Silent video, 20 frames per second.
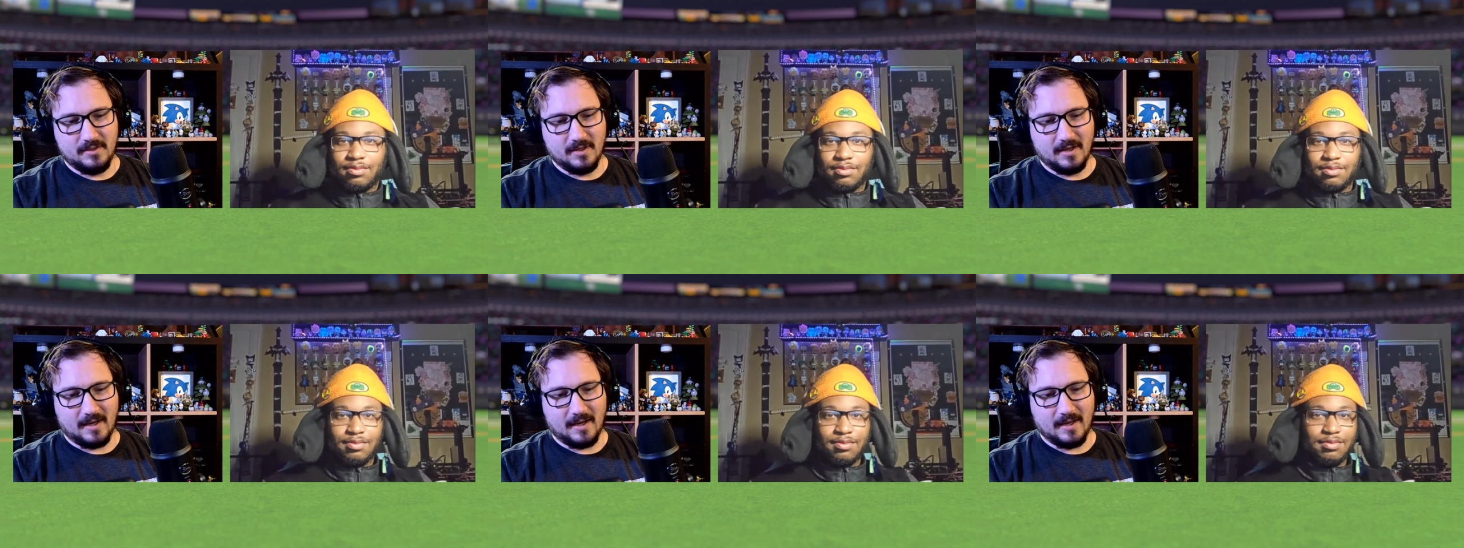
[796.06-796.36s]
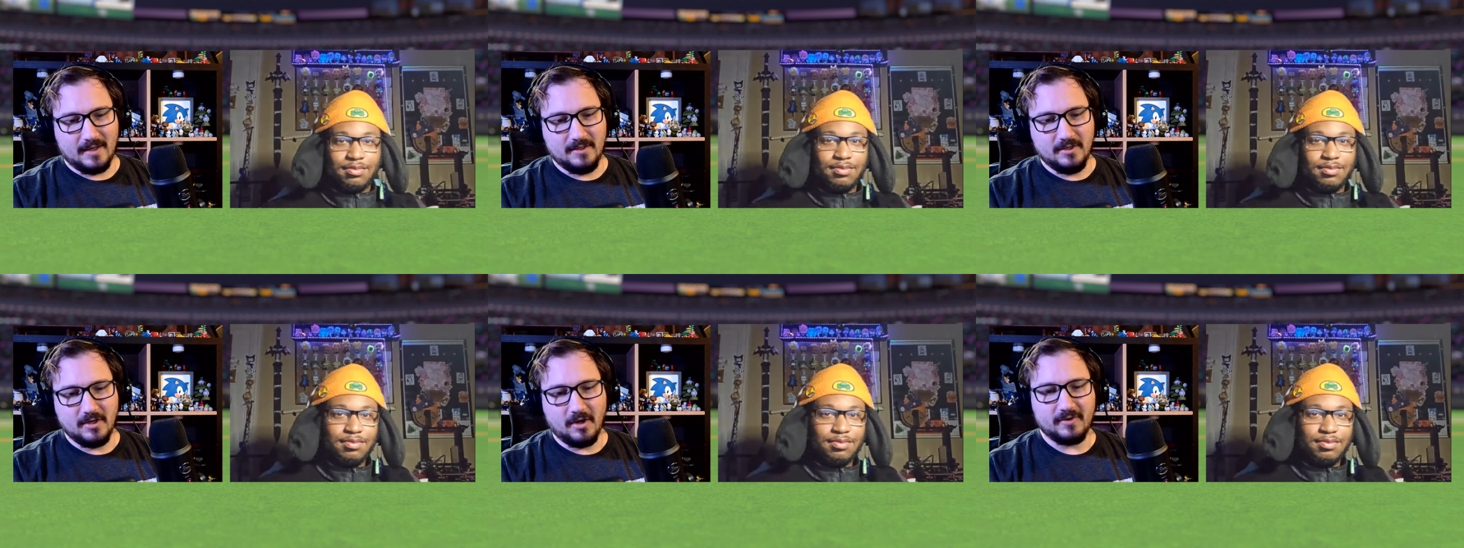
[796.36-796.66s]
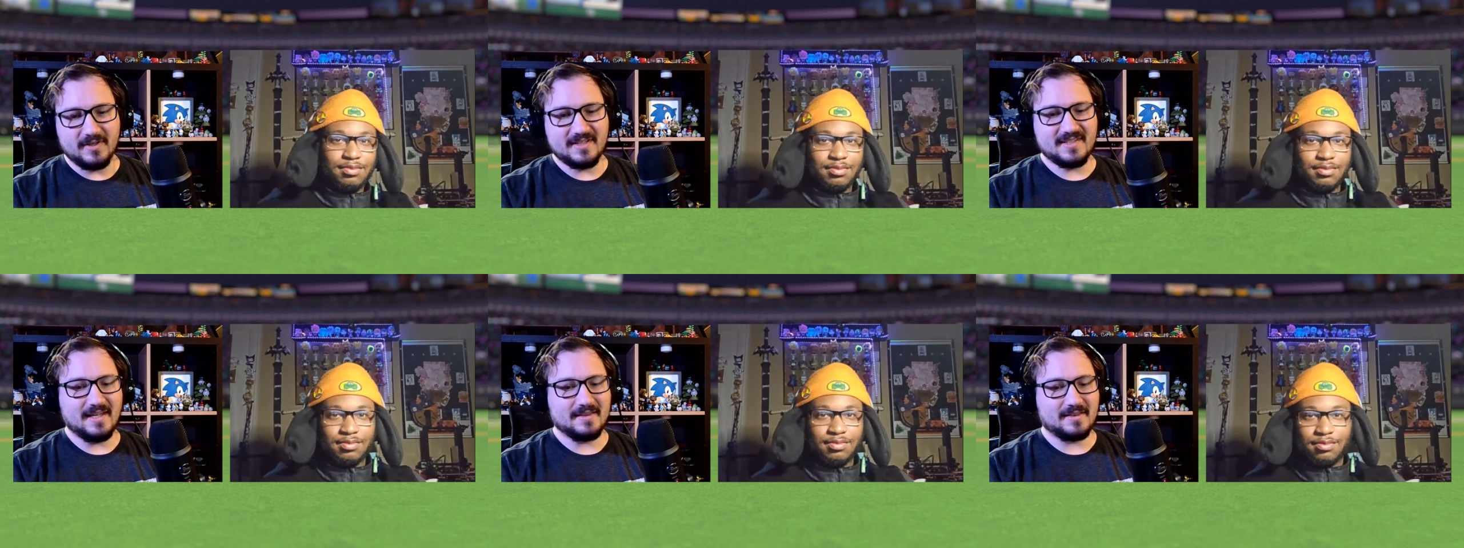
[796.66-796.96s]
Speaker 1: I
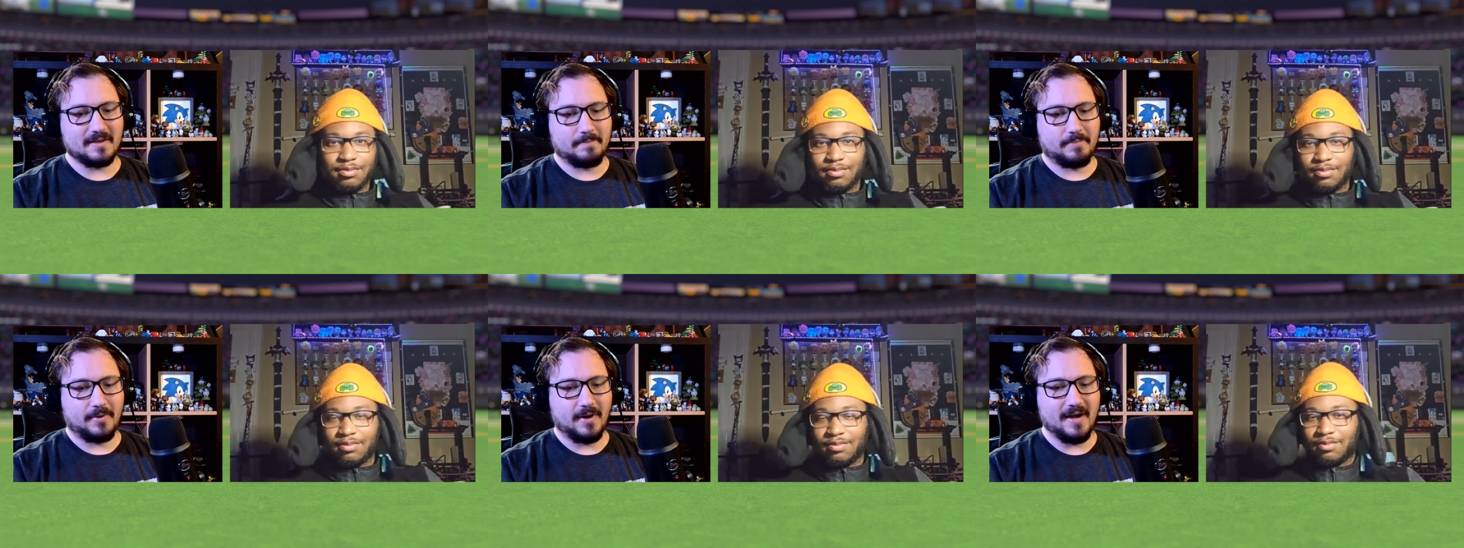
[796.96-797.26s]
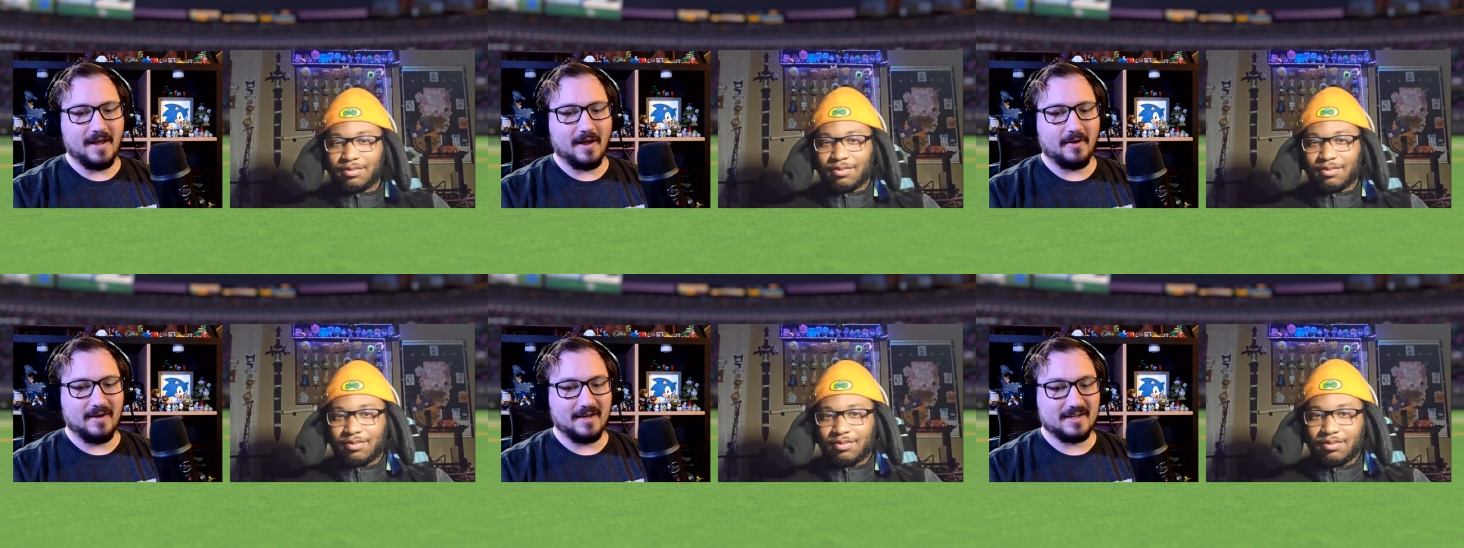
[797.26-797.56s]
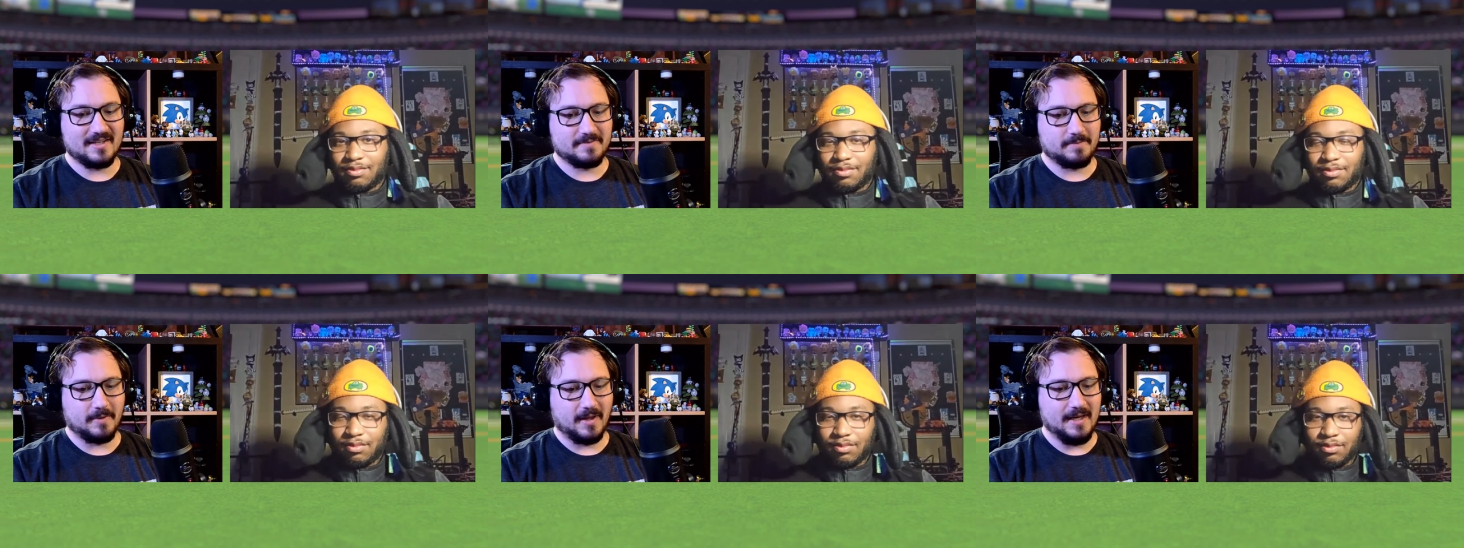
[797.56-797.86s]
noticed that the printout
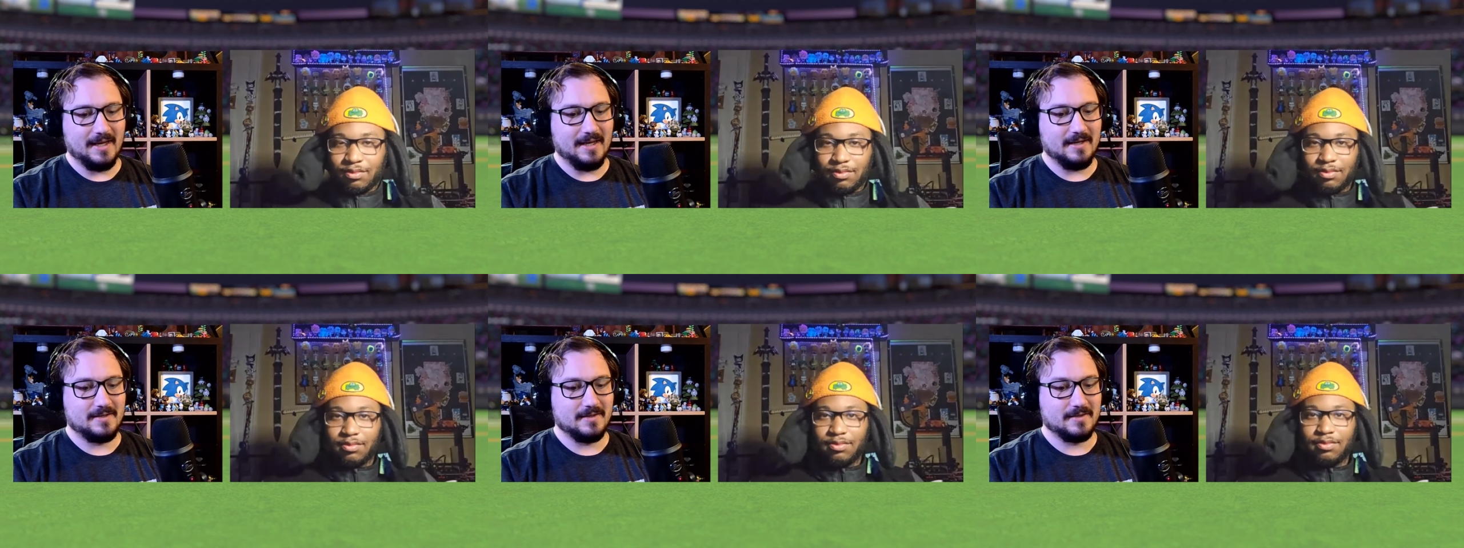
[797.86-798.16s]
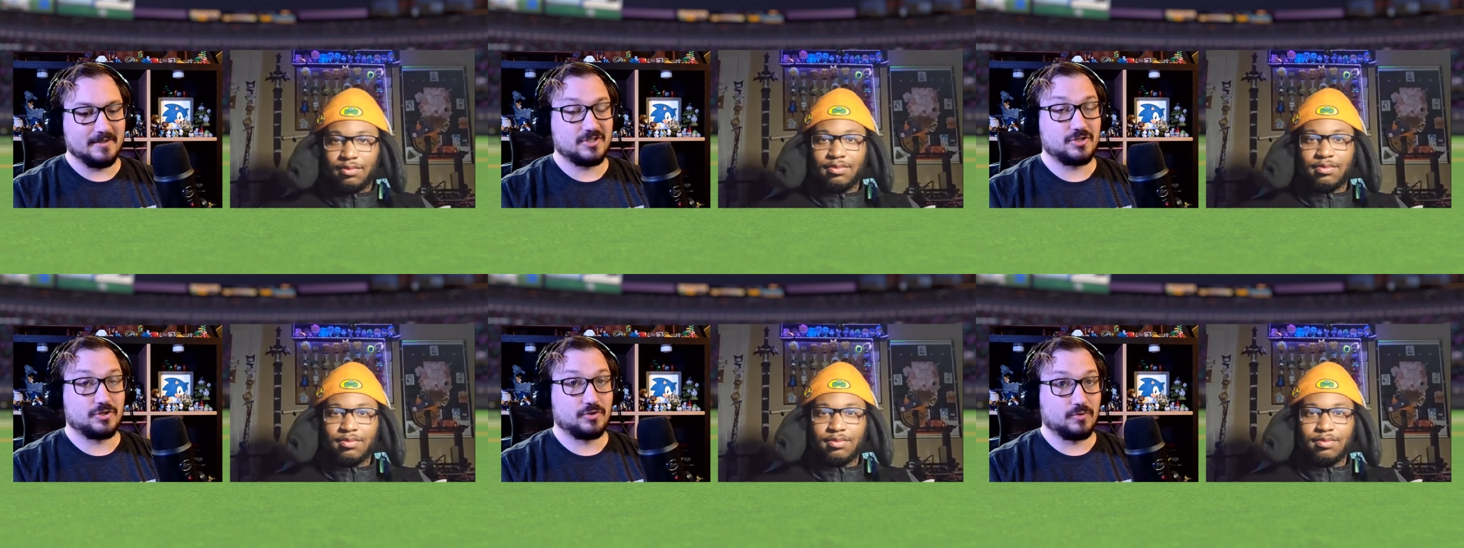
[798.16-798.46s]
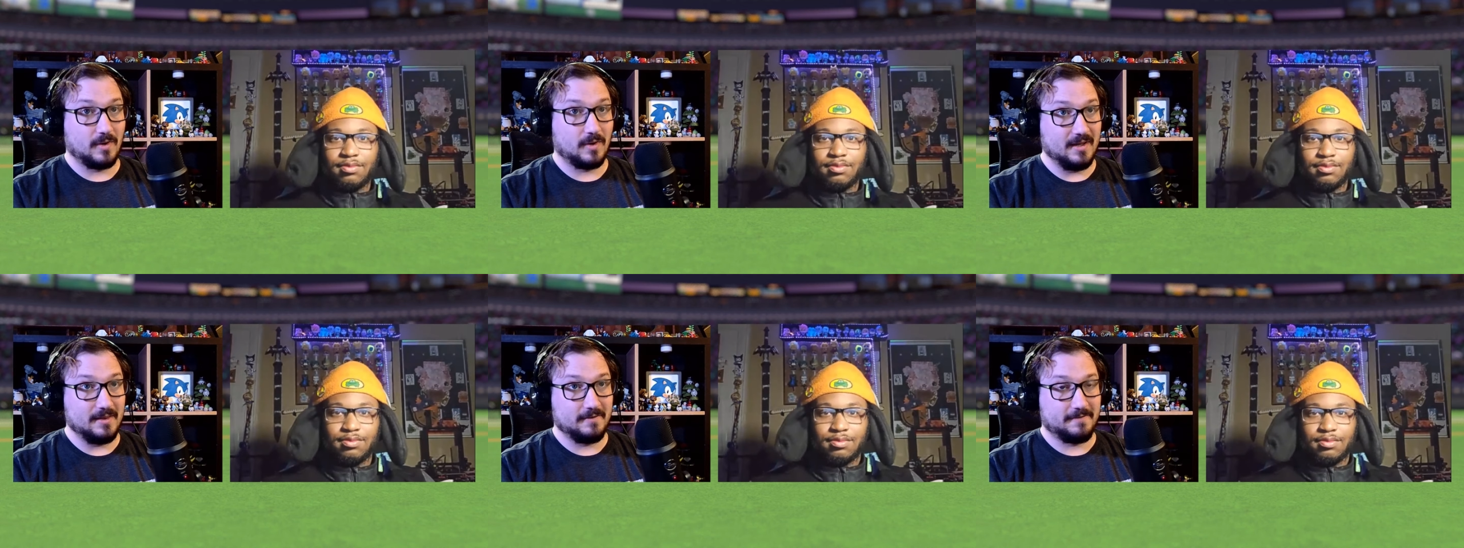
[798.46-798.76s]
explaining to destroy the